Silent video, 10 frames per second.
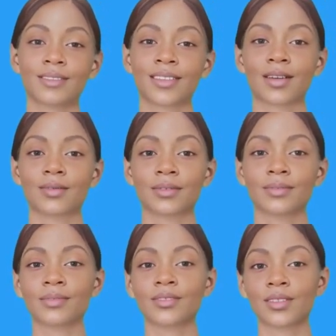Now,
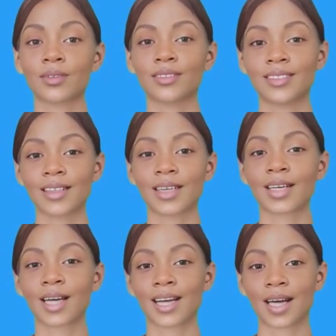choose an
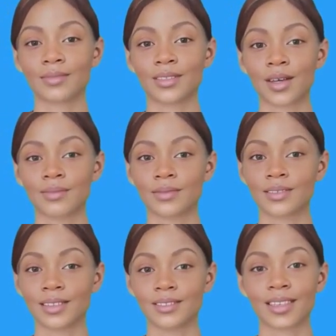AI avatar from
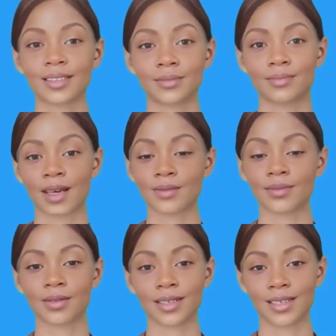the extensive
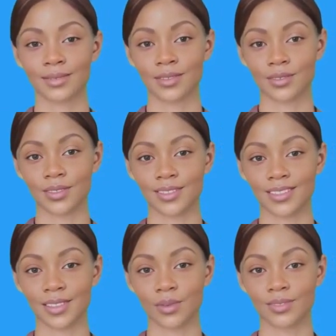library. If you choose
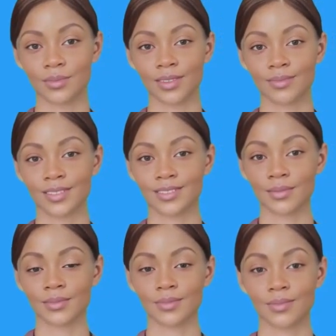to use one of our
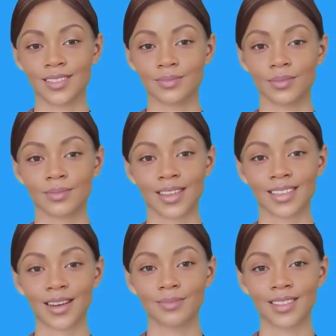70+
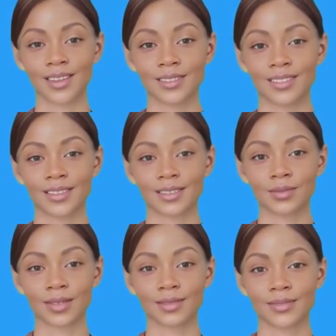pre-made avatars,
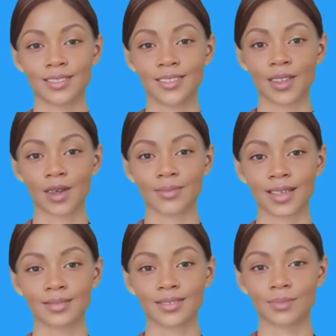click the See All
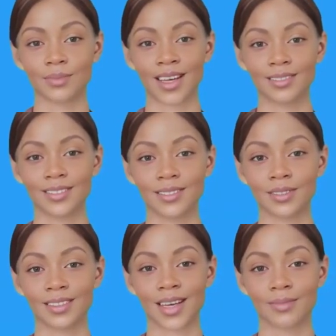button to browse through
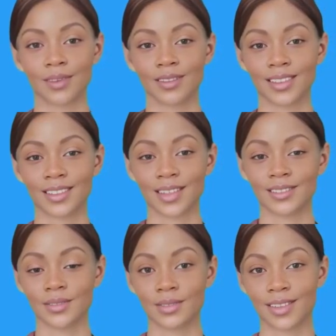the library
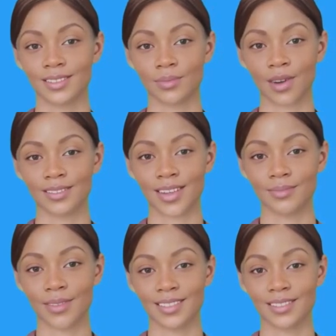and select the one
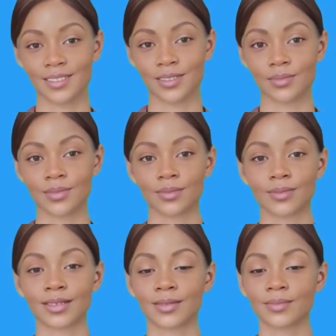that best suits your
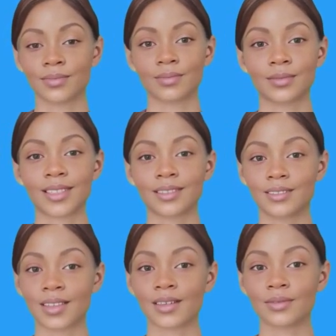video's purpose and
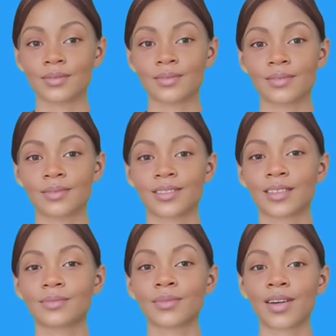style.
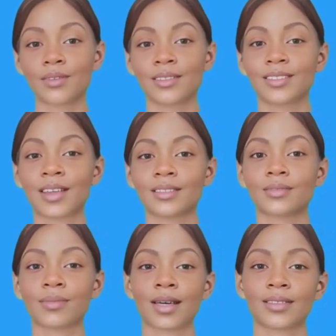Just below in the
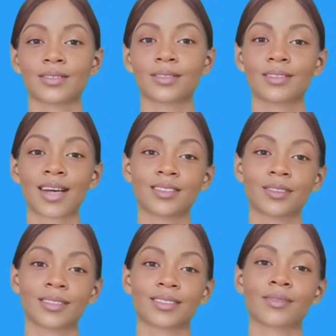text box,
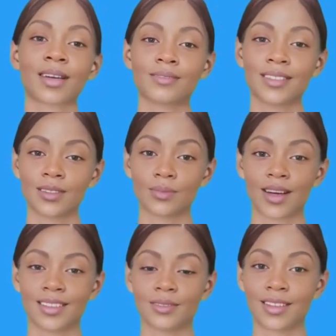enter the script you
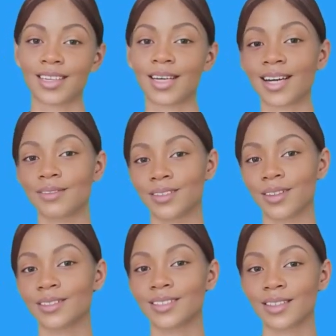want your AI
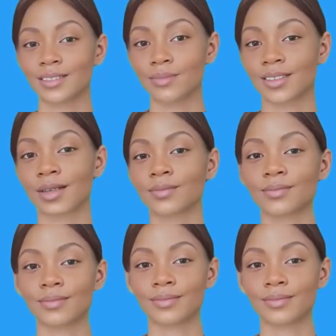avatar to say in the video.